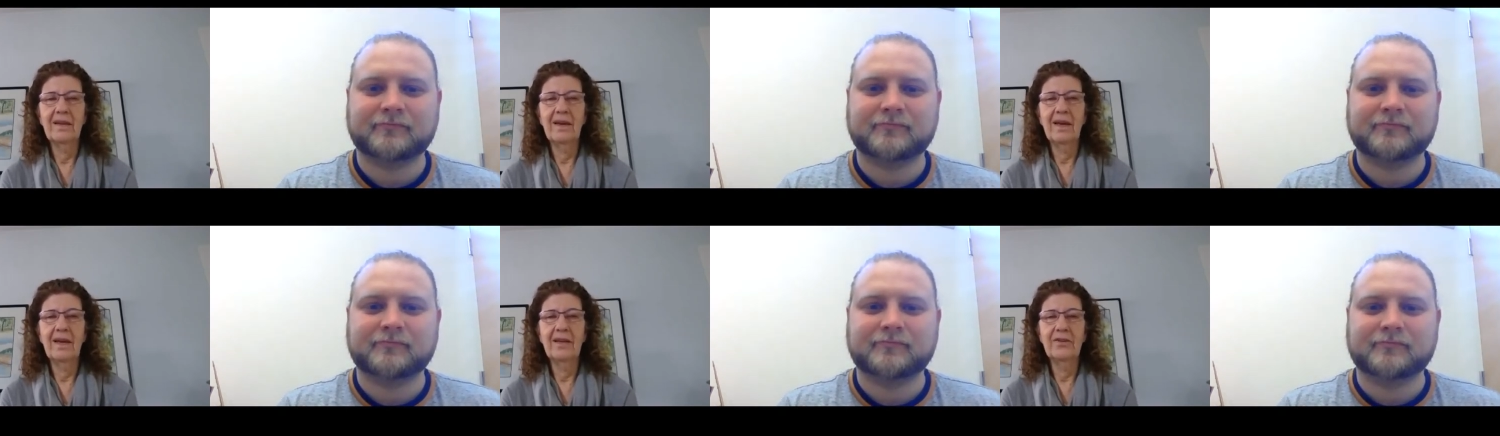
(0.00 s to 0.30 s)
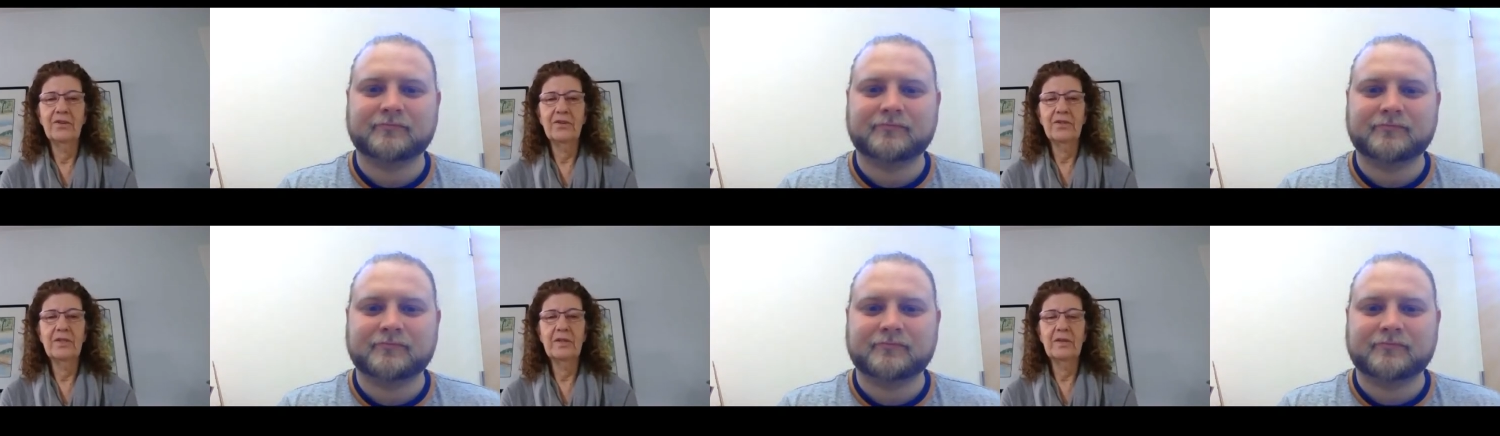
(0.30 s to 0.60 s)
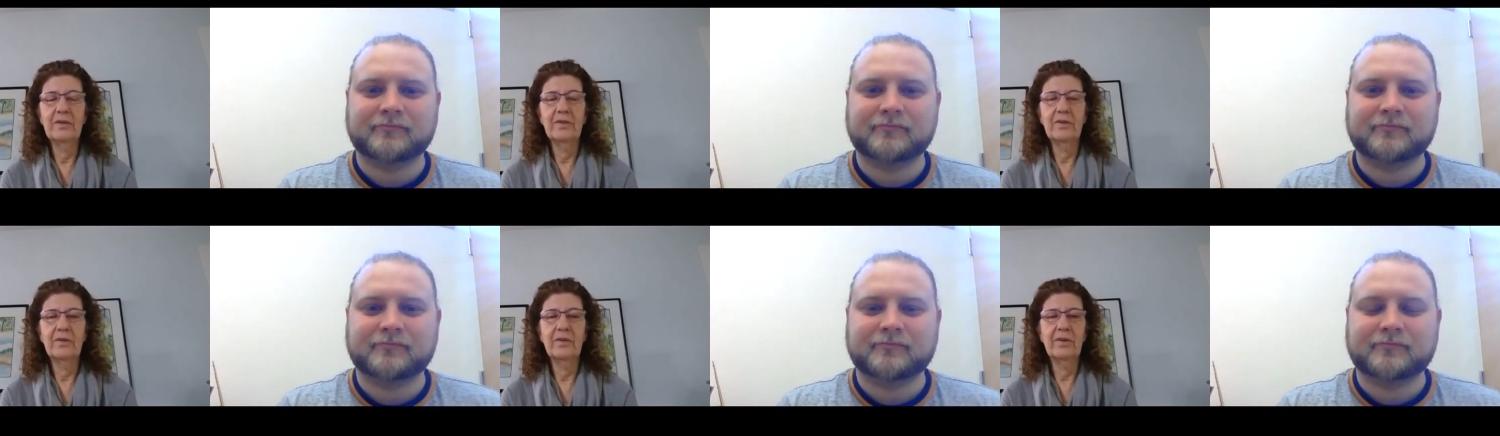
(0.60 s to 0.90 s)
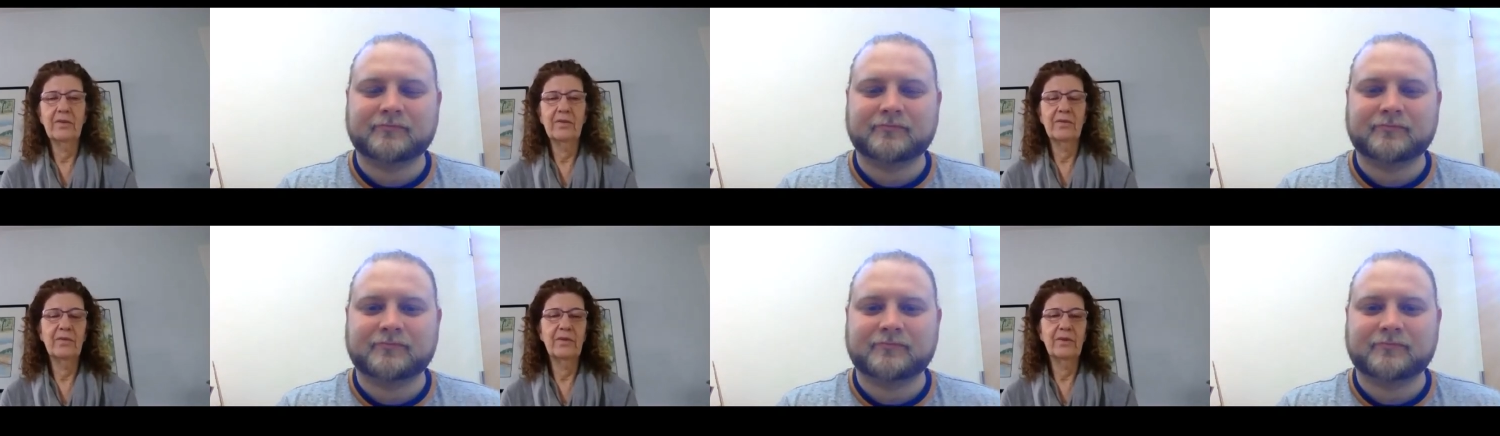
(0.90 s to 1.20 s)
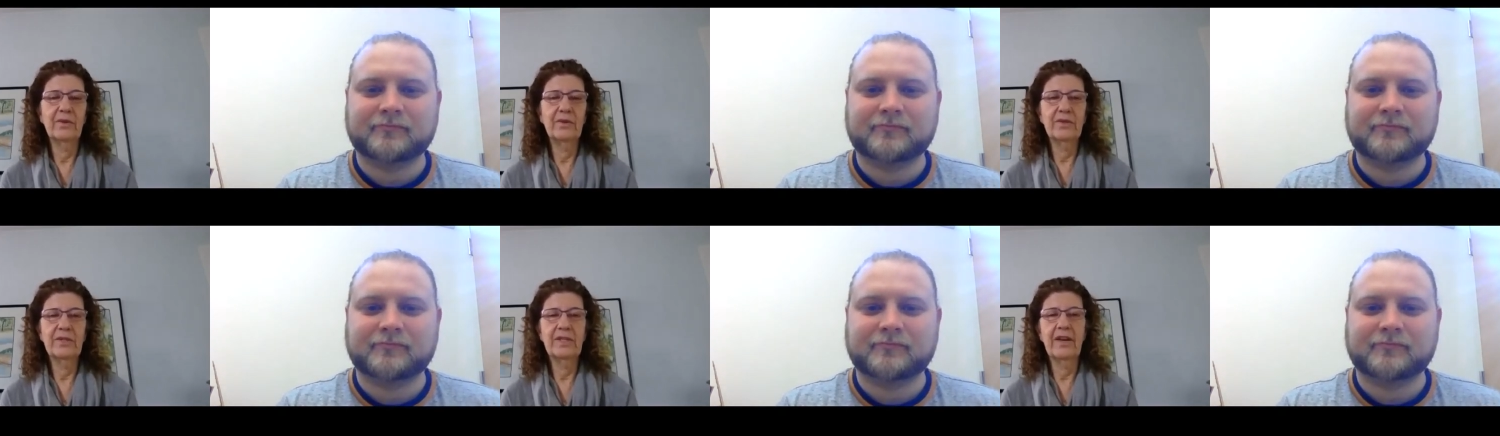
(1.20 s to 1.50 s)
Speaker 1: I used to
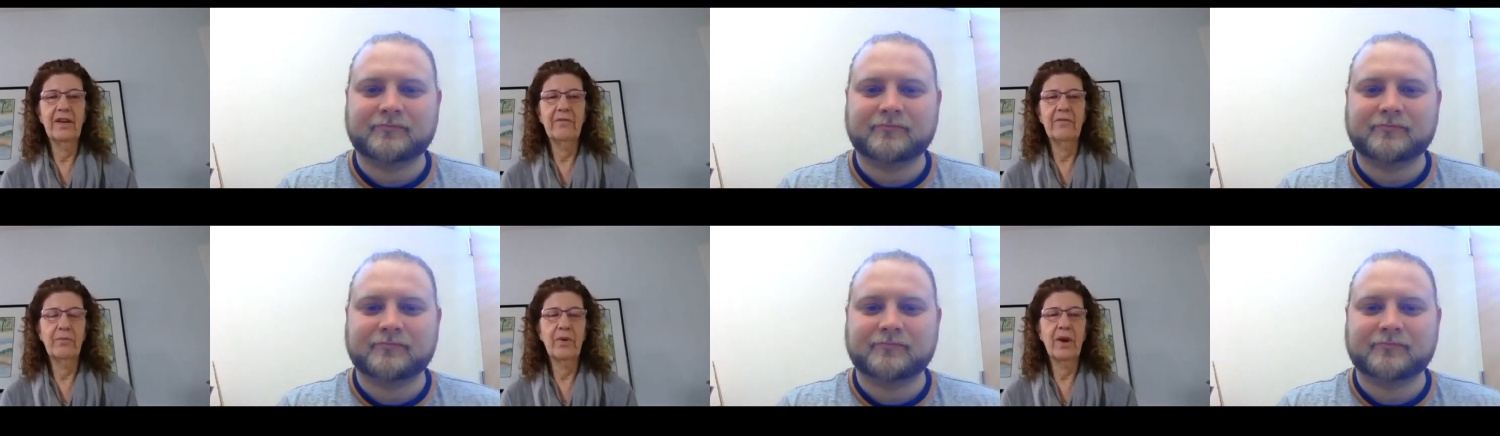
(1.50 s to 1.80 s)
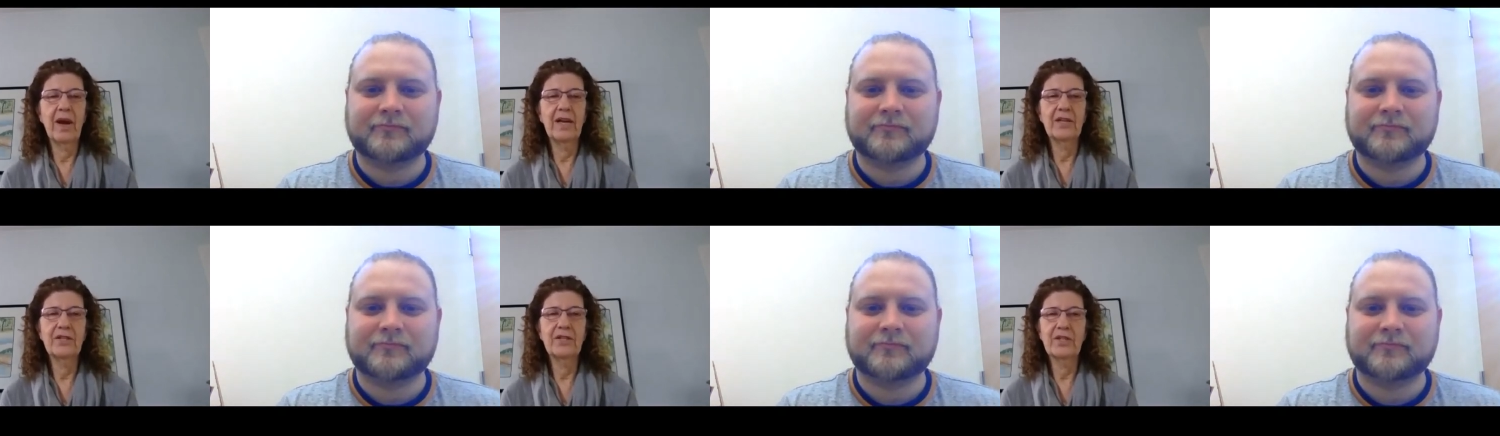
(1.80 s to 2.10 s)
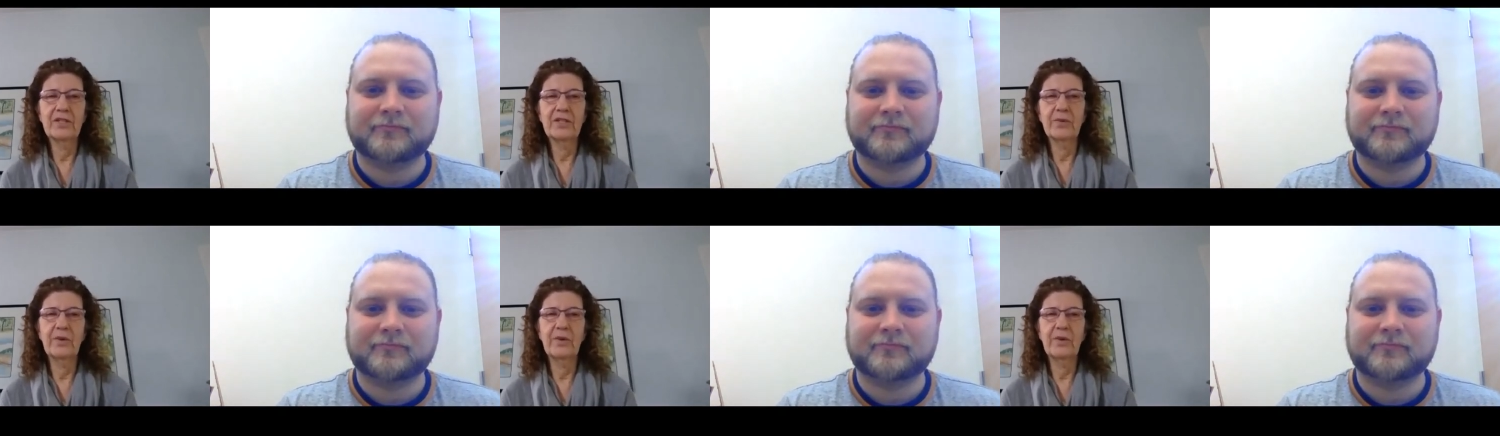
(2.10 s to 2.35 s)
used to have projects